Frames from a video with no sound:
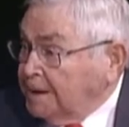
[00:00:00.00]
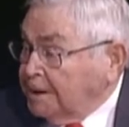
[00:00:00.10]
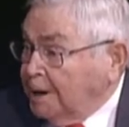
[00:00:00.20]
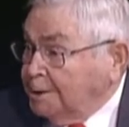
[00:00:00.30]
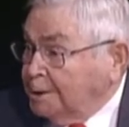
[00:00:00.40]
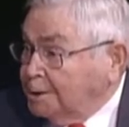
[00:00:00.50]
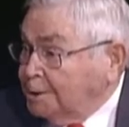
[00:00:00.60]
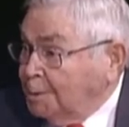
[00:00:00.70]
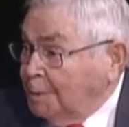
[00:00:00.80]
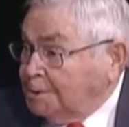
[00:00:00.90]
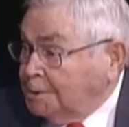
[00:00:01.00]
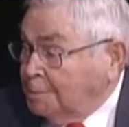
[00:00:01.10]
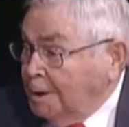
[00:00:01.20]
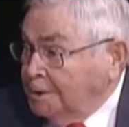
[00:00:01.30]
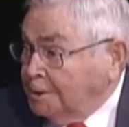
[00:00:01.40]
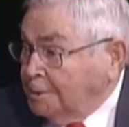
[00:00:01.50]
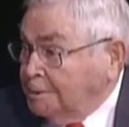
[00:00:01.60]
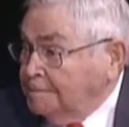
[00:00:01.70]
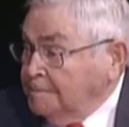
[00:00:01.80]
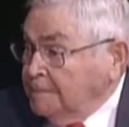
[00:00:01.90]
Now, you can do what you want to
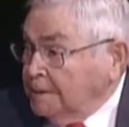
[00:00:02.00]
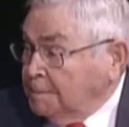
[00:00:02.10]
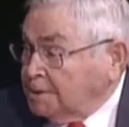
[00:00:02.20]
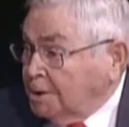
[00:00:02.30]
do, but